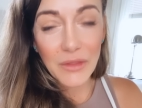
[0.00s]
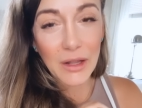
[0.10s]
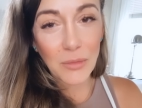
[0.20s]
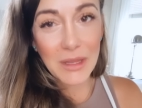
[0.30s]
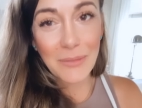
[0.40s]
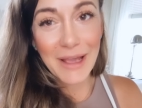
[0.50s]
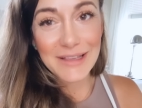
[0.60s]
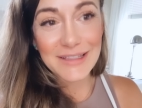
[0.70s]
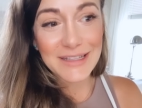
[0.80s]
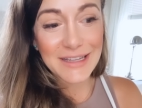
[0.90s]
That'll be the
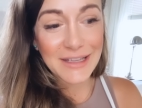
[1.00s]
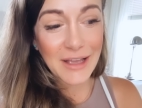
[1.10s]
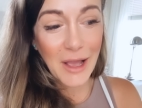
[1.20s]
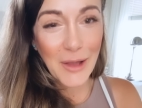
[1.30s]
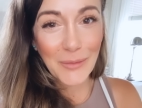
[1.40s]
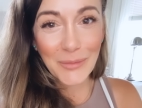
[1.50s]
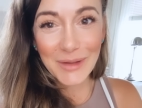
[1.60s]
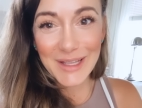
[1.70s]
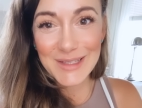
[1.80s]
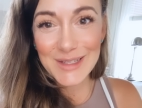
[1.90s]
best um,
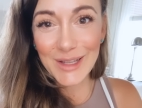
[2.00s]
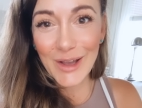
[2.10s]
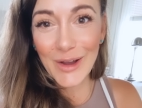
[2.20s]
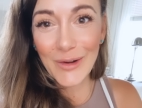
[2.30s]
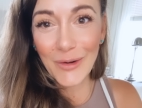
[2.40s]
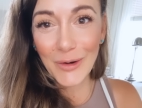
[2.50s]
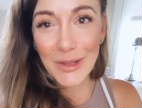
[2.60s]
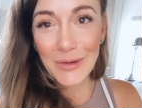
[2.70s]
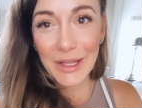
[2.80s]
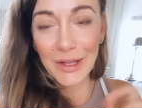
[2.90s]
place to go, or
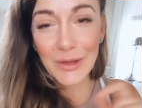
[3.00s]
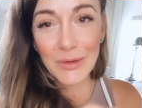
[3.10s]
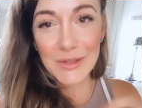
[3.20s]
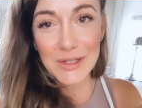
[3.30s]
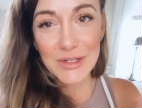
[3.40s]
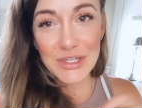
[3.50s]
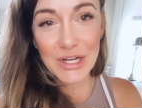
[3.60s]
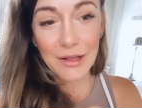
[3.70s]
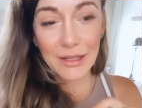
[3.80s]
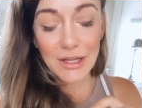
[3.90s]
you can Google search
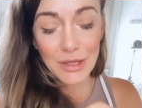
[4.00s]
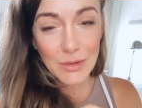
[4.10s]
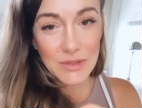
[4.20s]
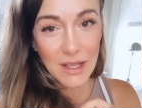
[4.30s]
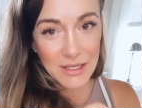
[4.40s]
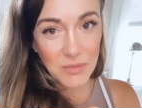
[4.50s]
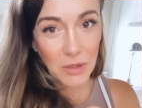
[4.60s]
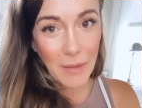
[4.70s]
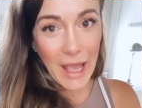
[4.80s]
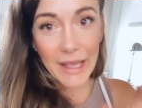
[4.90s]
Jaclyn Hughes
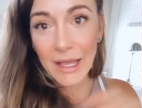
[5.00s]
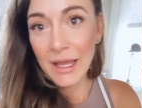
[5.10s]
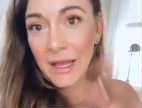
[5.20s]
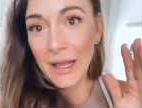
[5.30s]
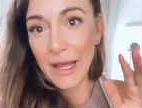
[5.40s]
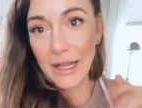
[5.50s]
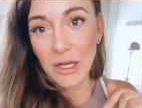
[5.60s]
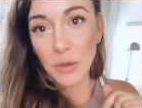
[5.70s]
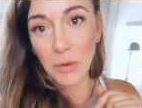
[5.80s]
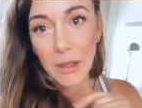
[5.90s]
hospital bag
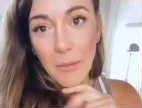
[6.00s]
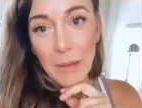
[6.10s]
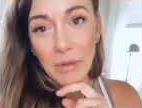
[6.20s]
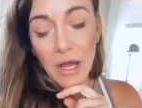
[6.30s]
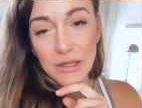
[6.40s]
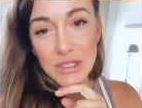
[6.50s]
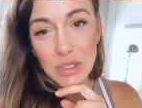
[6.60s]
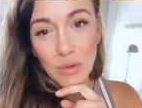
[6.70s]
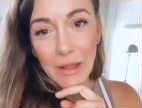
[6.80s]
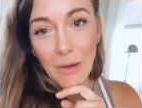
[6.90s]
and it'll bring up my blog
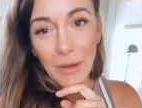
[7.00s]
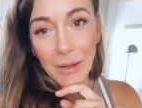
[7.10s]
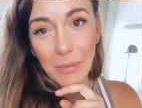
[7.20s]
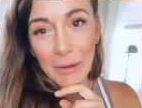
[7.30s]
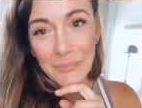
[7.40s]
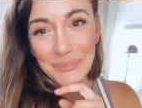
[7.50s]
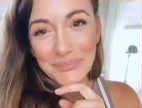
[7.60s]
too that way. But